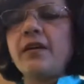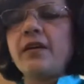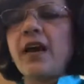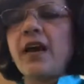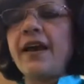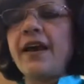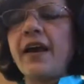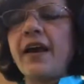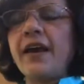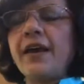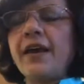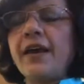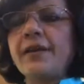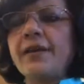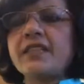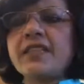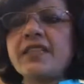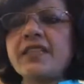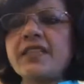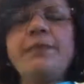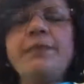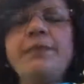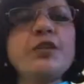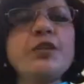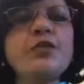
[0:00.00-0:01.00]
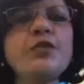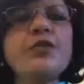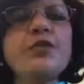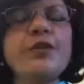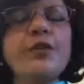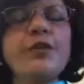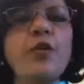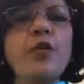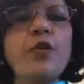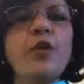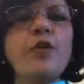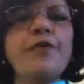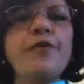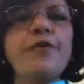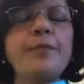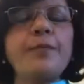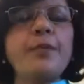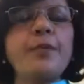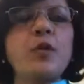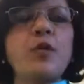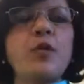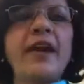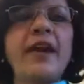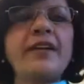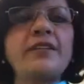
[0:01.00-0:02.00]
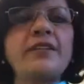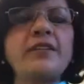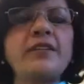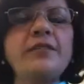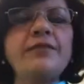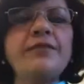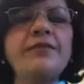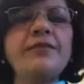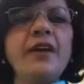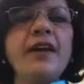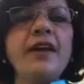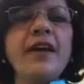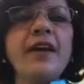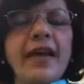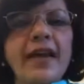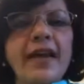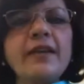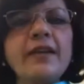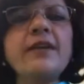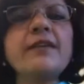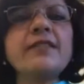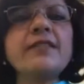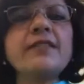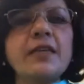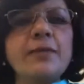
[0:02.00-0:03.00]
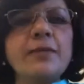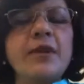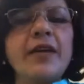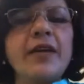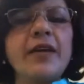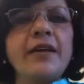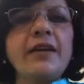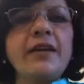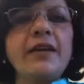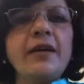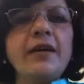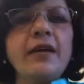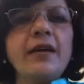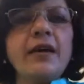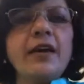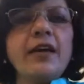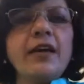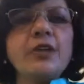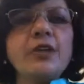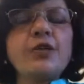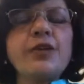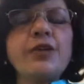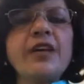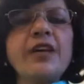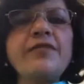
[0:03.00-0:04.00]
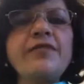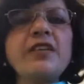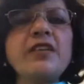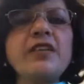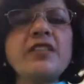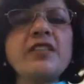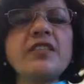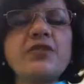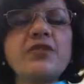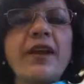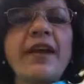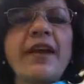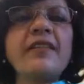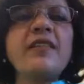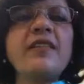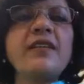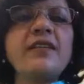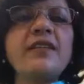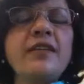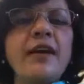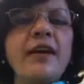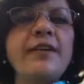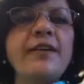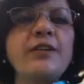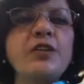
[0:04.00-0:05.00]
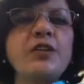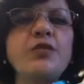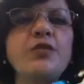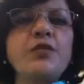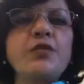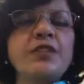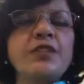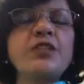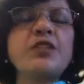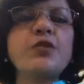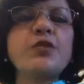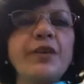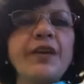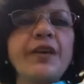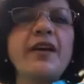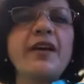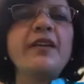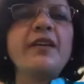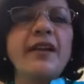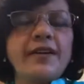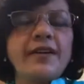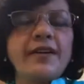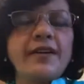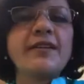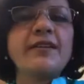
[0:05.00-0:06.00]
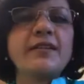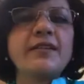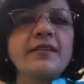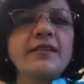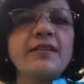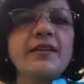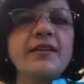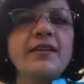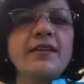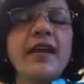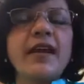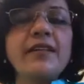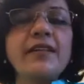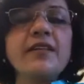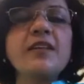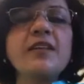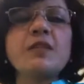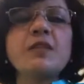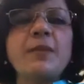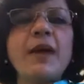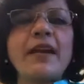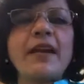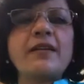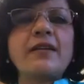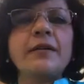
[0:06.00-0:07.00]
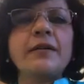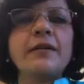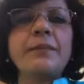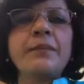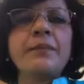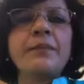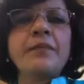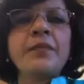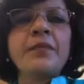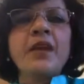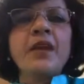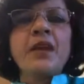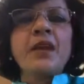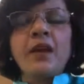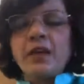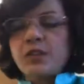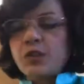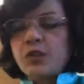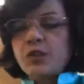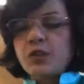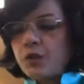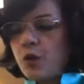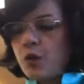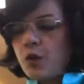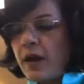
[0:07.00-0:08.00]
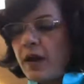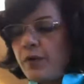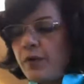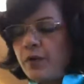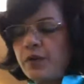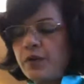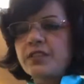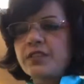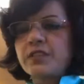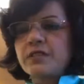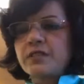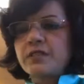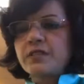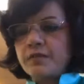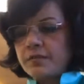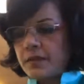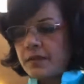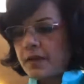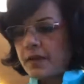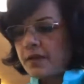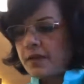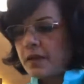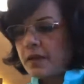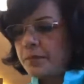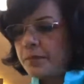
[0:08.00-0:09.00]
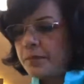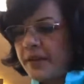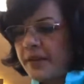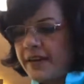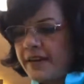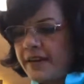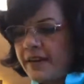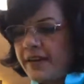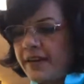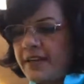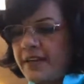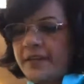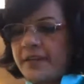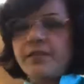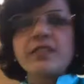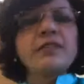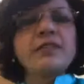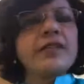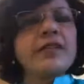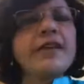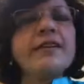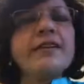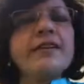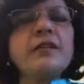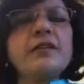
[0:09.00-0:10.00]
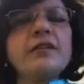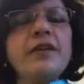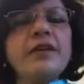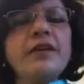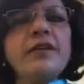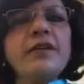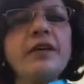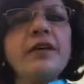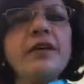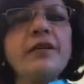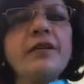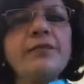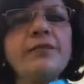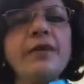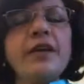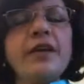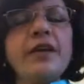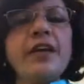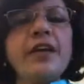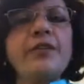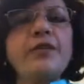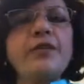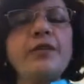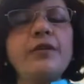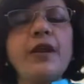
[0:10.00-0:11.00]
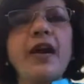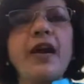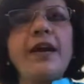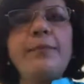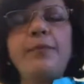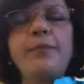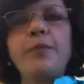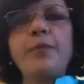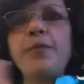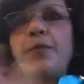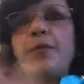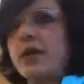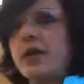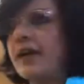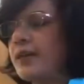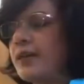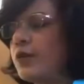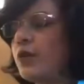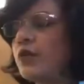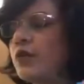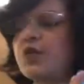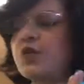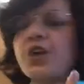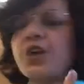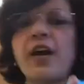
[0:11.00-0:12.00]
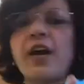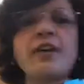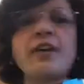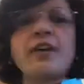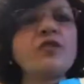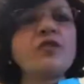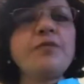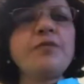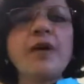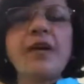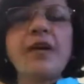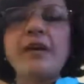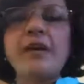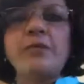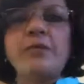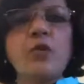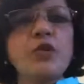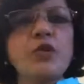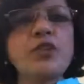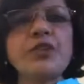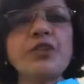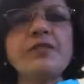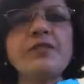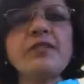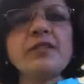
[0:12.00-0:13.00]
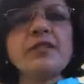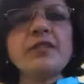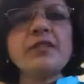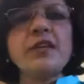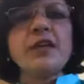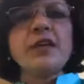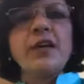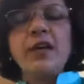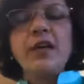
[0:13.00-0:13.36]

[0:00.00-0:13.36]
I slipped into the role of a proactive elder sibling to give the strength and courage which Surya needed in this battle. So though I was completely devastated, Vandana, I took charge of my emotions.